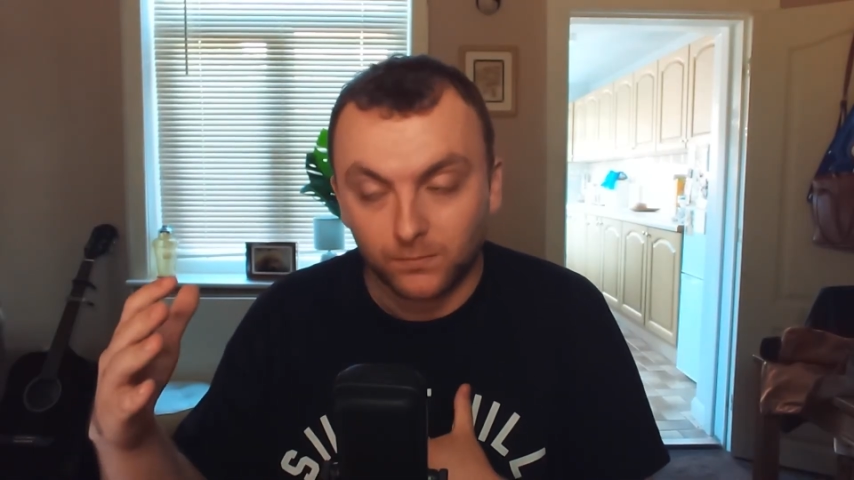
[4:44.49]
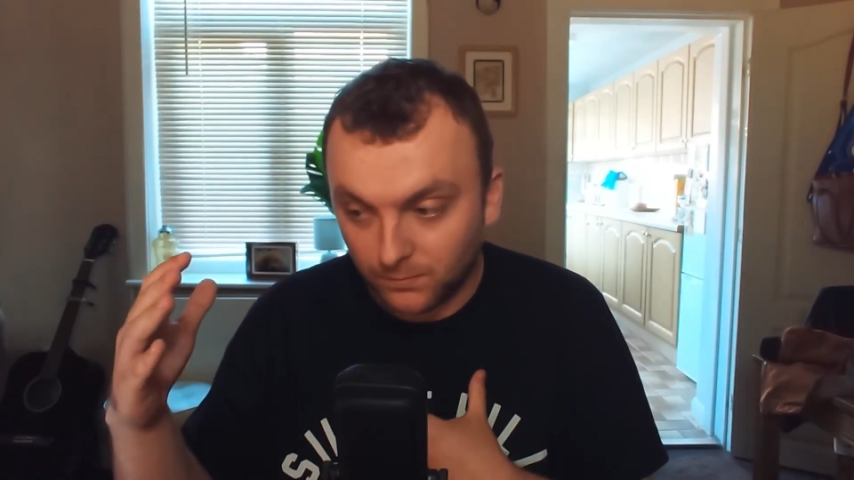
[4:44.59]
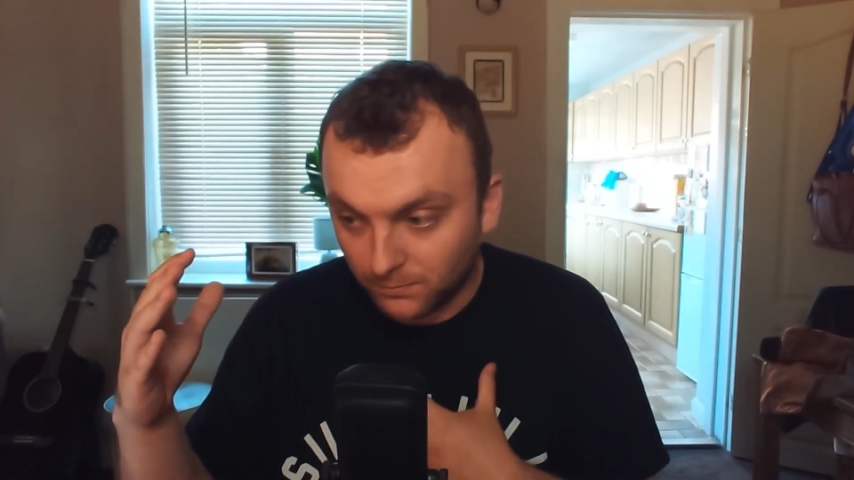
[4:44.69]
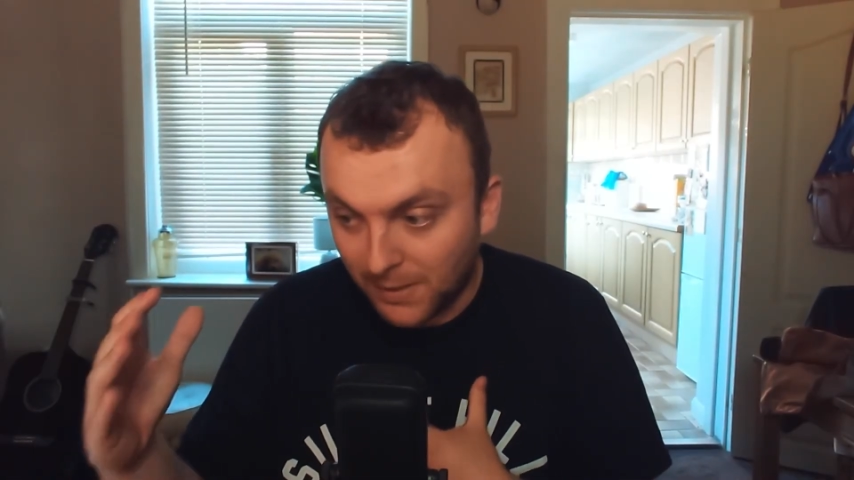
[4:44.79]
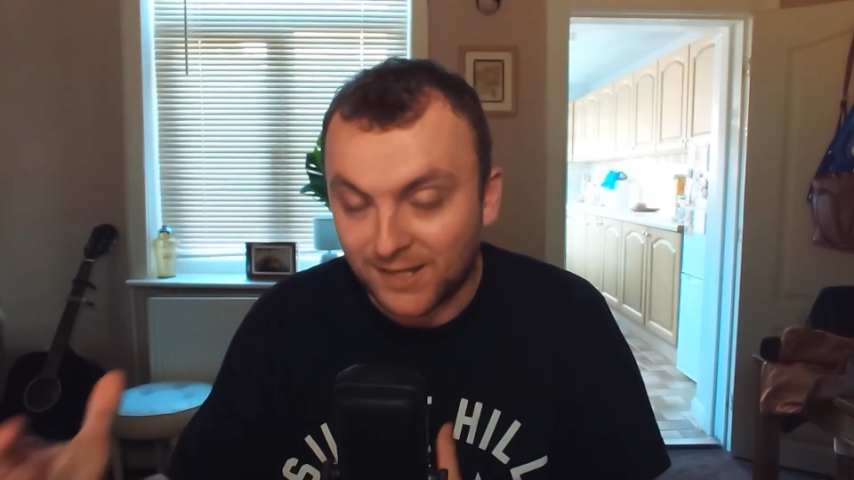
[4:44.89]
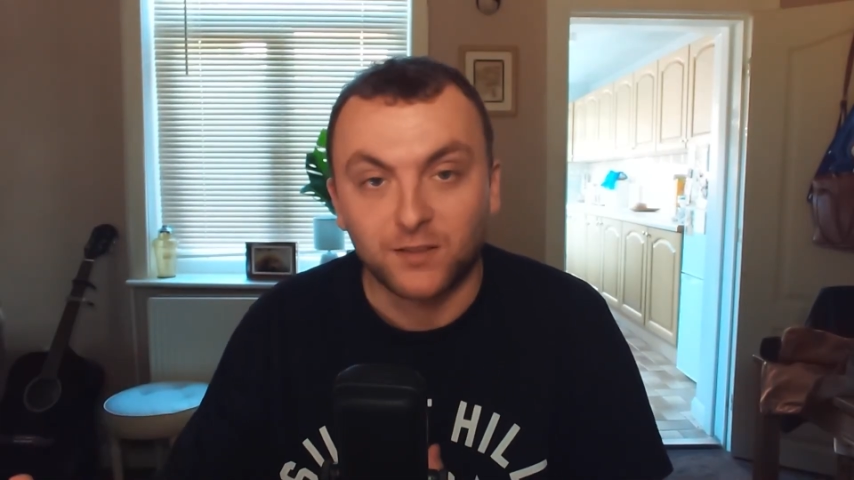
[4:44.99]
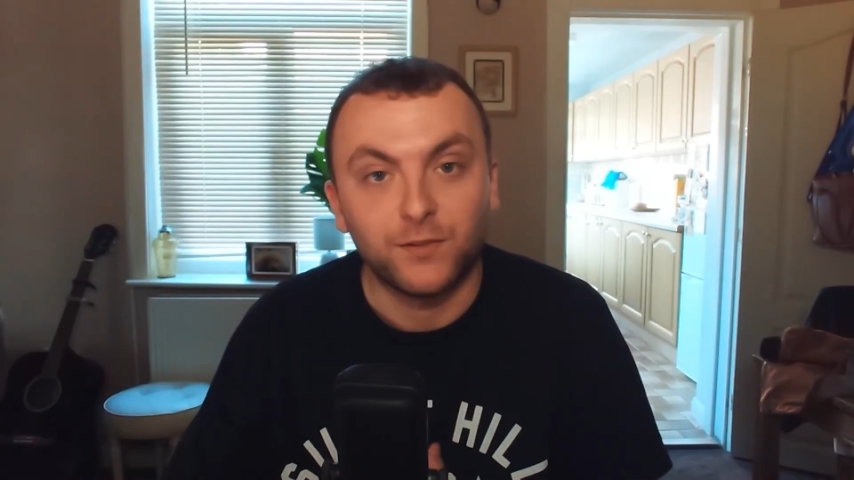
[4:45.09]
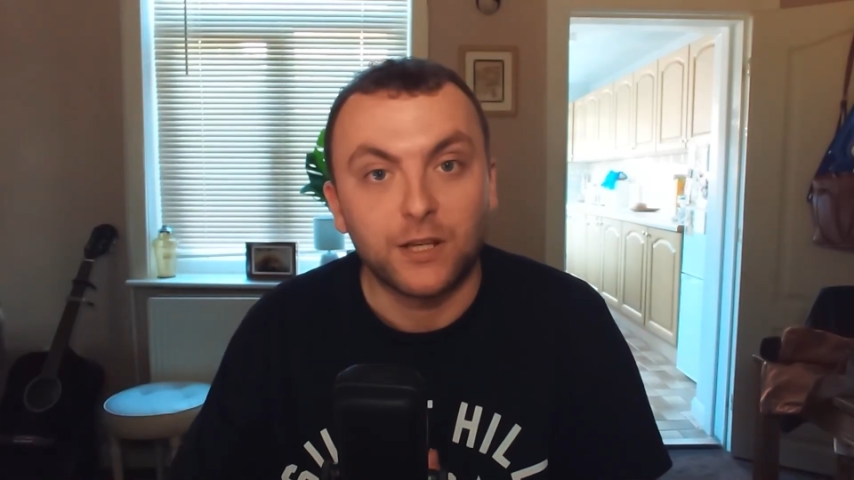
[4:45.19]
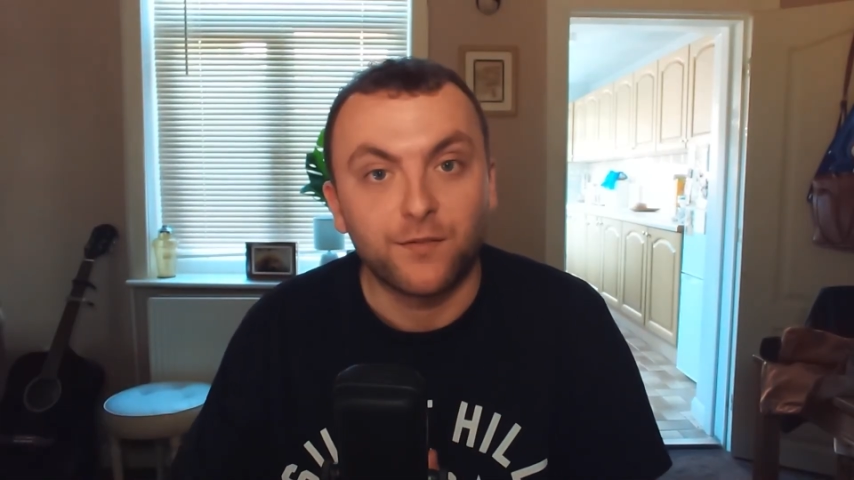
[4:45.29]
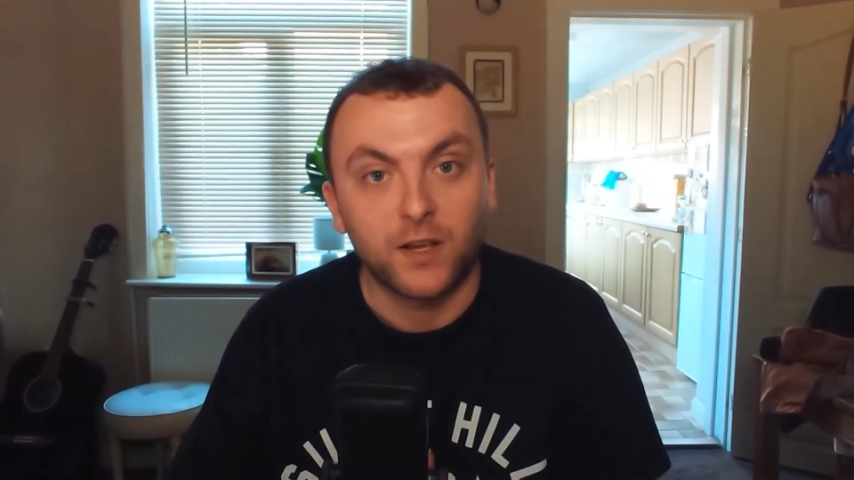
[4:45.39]

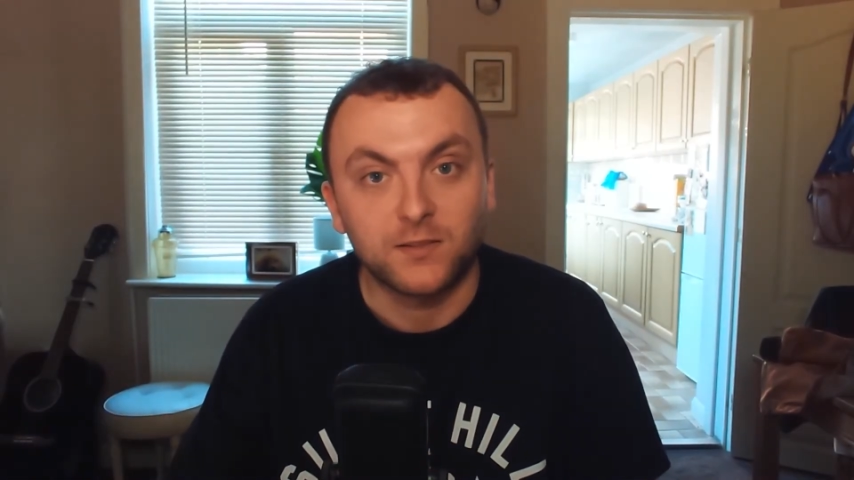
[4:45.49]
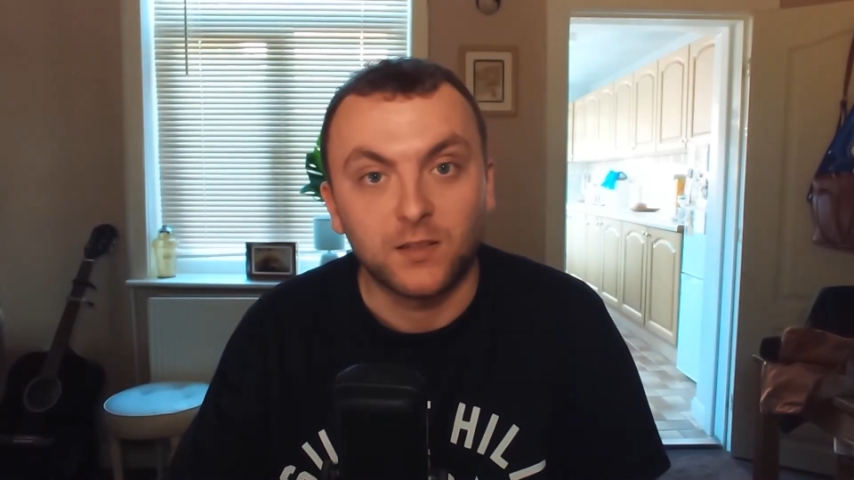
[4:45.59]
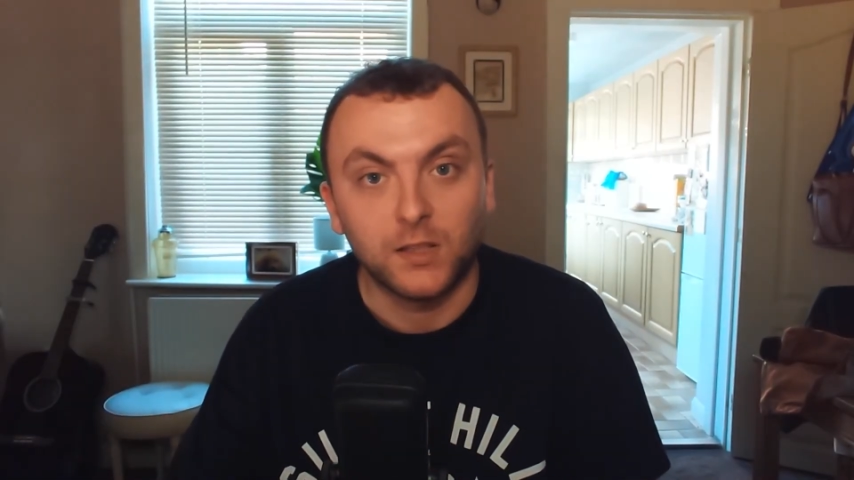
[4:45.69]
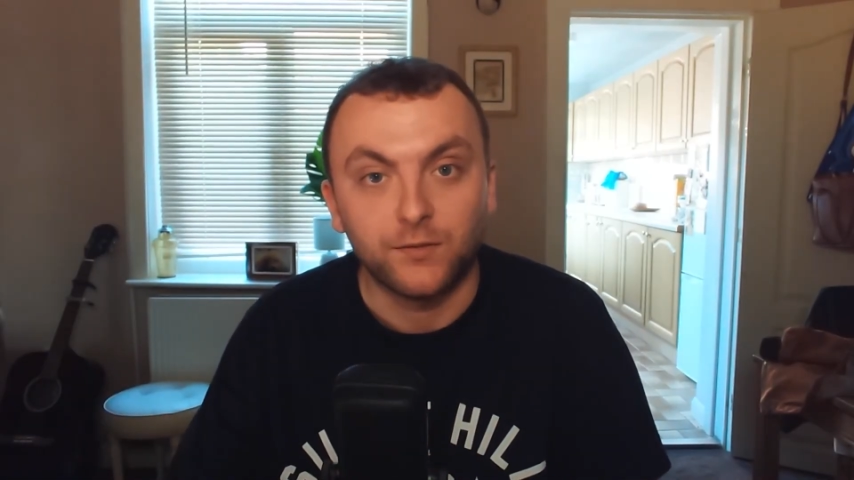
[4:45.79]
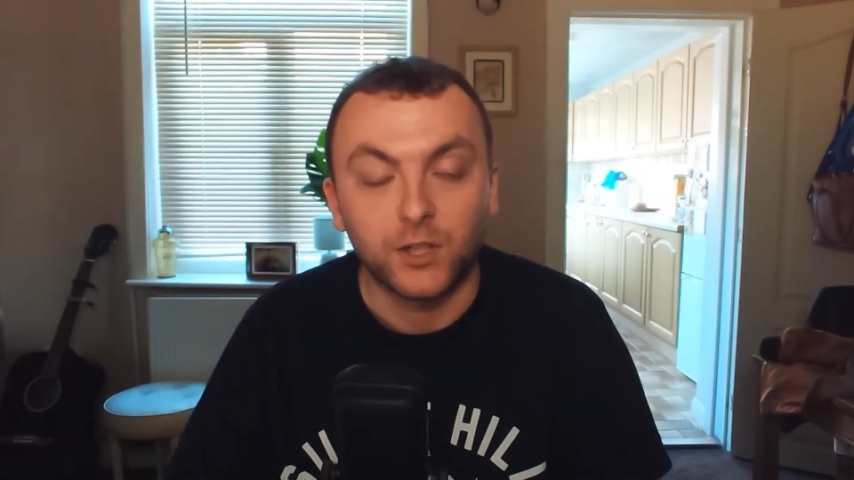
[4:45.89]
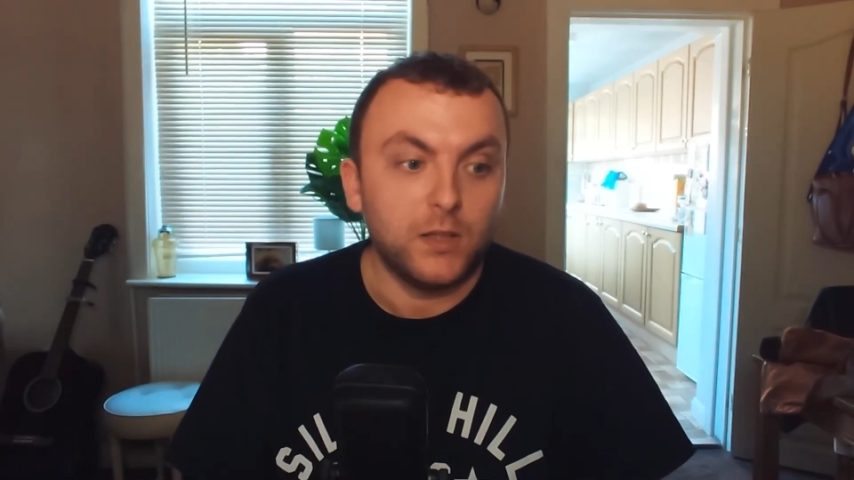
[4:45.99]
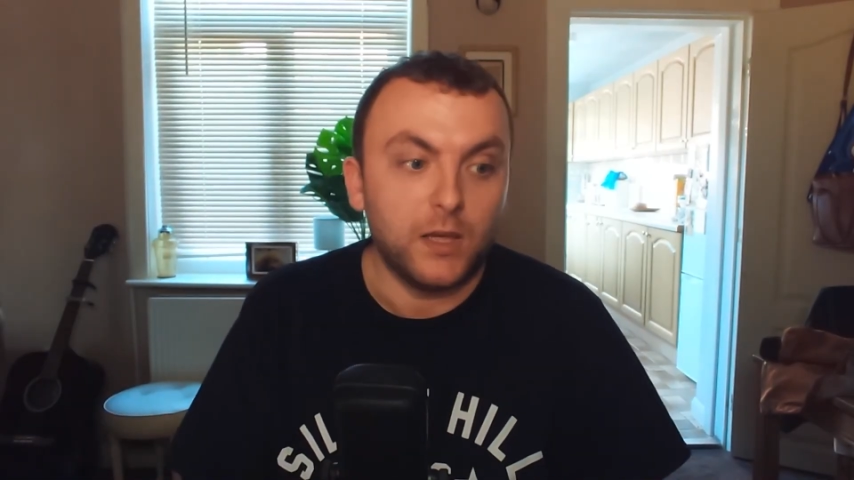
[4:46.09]
massively affects the liver.